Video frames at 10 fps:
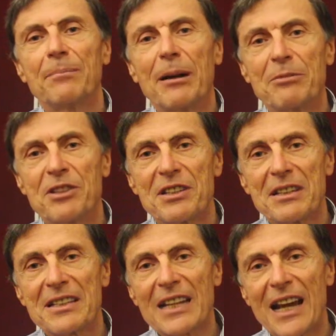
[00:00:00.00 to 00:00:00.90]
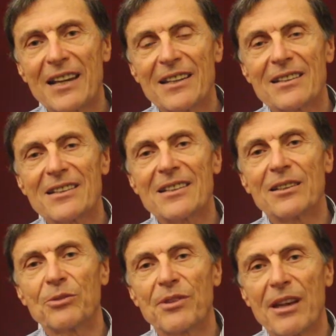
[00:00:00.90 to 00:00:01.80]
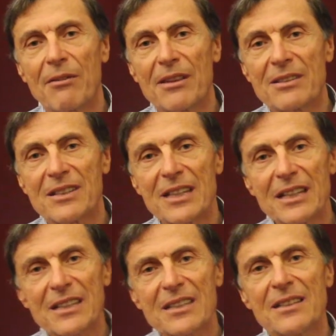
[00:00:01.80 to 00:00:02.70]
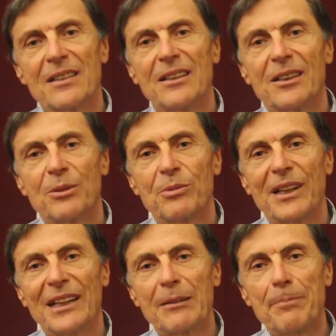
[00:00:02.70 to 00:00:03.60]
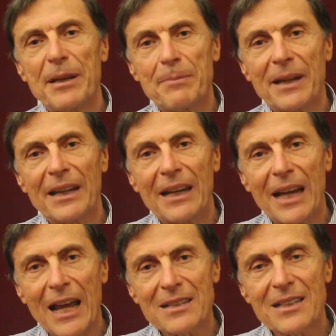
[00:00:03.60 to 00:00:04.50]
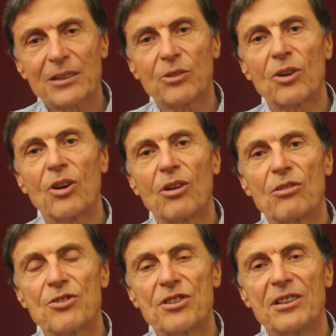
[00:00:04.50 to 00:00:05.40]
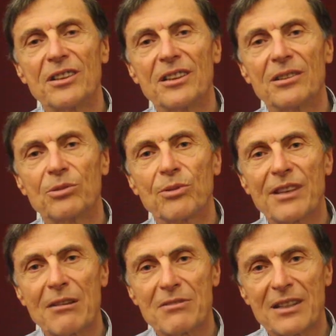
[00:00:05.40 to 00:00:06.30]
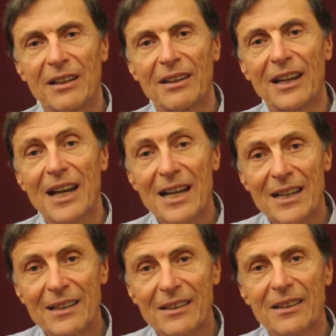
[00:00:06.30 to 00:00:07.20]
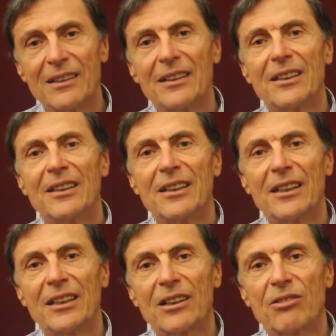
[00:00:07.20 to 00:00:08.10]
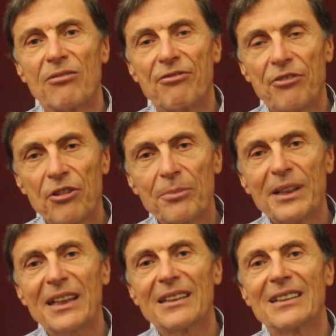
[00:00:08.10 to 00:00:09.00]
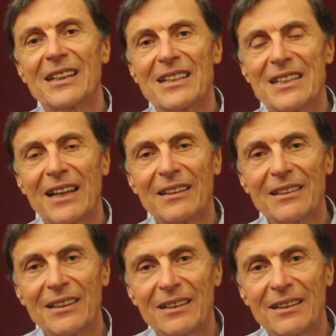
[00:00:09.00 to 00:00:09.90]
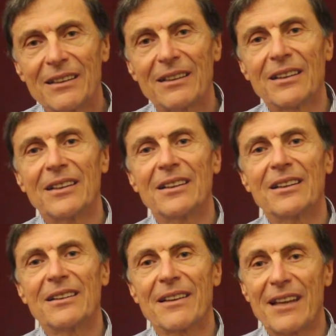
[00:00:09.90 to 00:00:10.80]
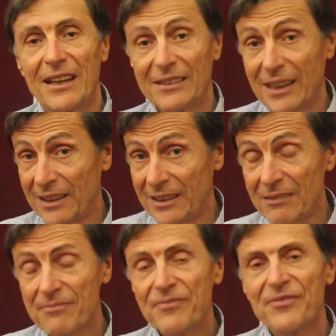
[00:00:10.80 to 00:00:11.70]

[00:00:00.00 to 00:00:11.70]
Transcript: published in Science in 2006. We had a paper in Lancet Oncology in 2009, confirming and extending their data.